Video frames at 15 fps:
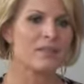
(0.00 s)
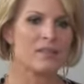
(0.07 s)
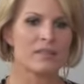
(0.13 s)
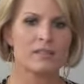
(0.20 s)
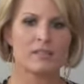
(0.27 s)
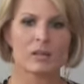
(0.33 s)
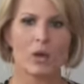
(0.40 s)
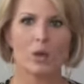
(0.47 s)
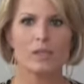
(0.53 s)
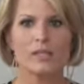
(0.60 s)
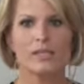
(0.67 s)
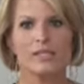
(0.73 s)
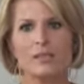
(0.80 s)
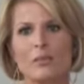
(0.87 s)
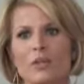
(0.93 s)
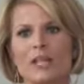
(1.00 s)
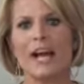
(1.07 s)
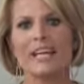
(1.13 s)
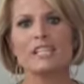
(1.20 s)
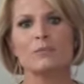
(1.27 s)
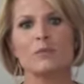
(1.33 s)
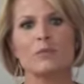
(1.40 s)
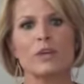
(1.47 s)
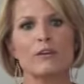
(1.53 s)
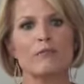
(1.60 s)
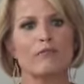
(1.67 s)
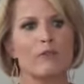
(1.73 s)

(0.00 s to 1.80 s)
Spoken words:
This whole system will last between